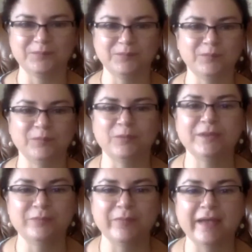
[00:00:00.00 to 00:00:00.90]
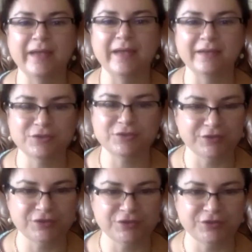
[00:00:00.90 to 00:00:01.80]
what bank should
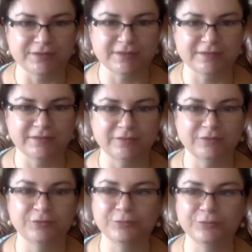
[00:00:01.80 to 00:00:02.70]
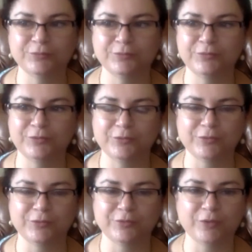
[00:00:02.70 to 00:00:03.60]
you choose. Do
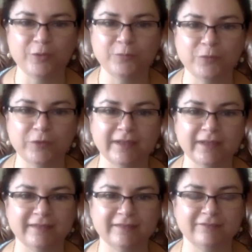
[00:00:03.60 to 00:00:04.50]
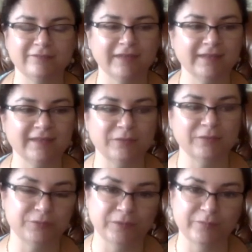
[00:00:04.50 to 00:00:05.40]
your homework and find
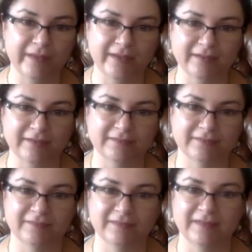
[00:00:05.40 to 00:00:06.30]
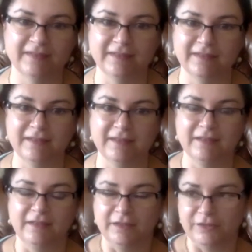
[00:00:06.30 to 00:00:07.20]
out what bank
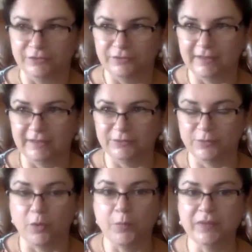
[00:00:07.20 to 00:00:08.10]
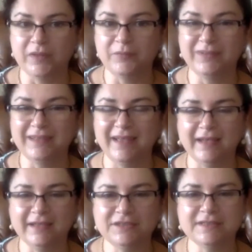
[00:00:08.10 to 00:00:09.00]
you'd like to open. But
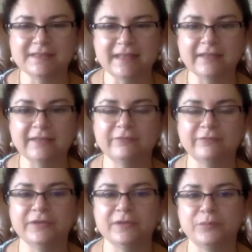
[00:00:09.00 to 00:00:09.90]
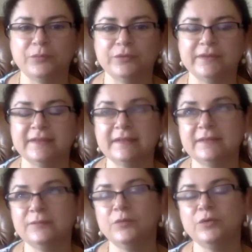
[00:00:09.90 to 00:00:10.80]
actually it's not very important. And the
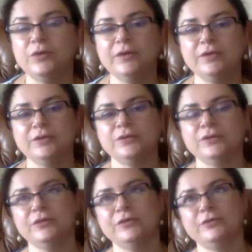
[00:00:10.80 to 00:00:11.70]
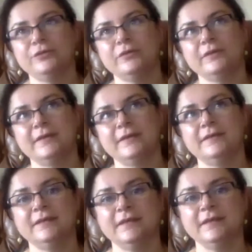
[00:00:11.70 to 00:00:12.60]
more you're
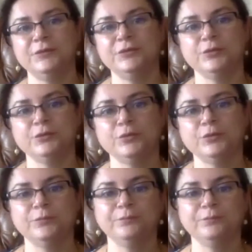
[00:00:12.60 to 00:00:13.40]
getting into,